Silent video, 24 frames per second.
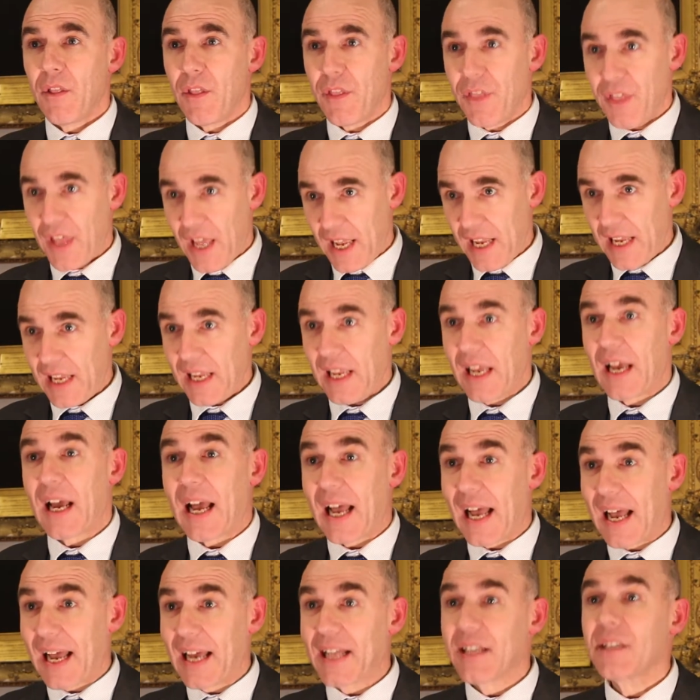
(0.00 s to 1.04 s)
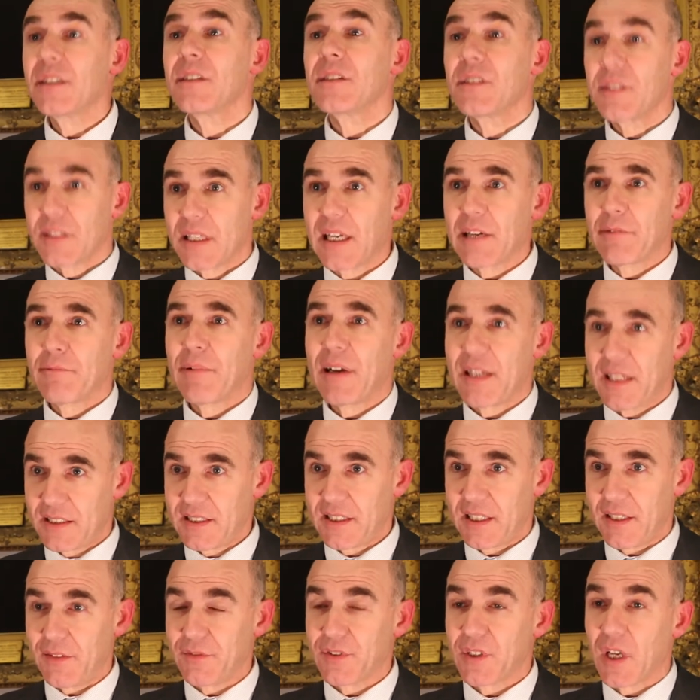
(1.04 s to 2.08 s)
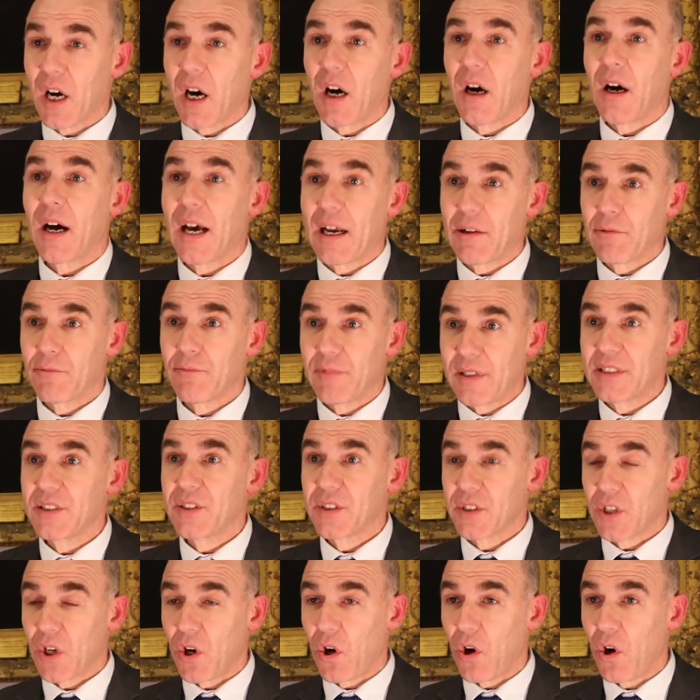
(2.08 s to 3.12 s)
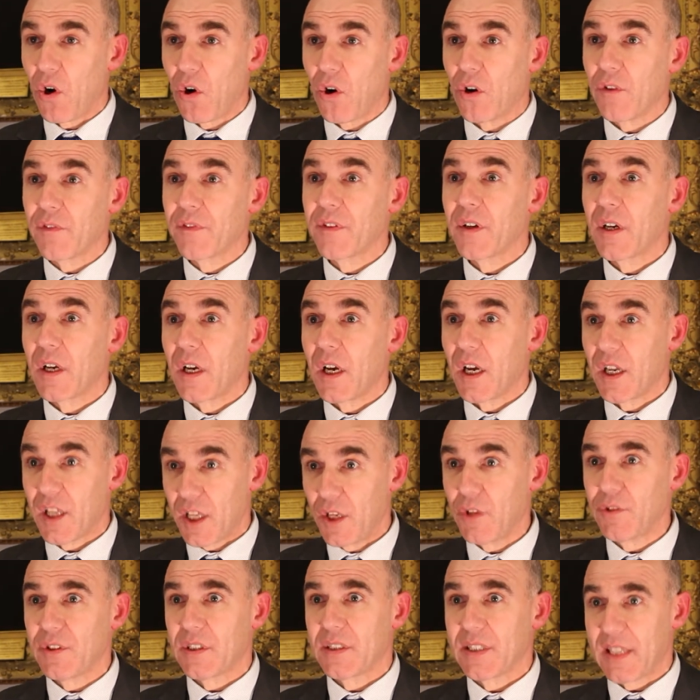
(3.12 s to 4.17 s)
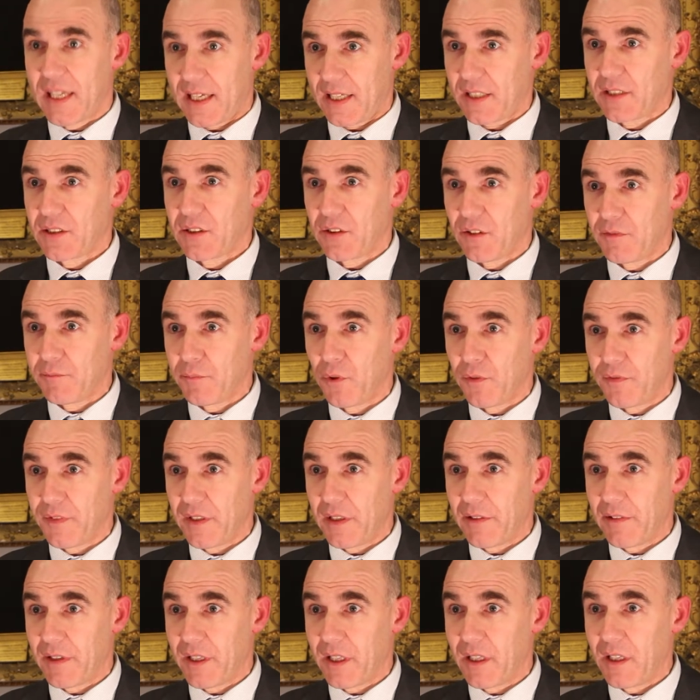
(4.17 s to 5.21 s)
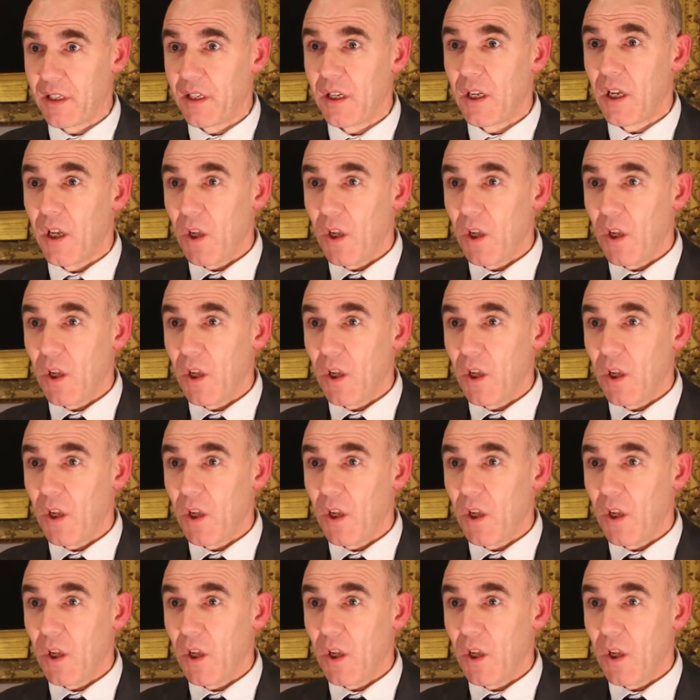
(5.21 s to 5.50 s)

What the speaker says: they and their relatives are at risk of acute attacks of porphyria,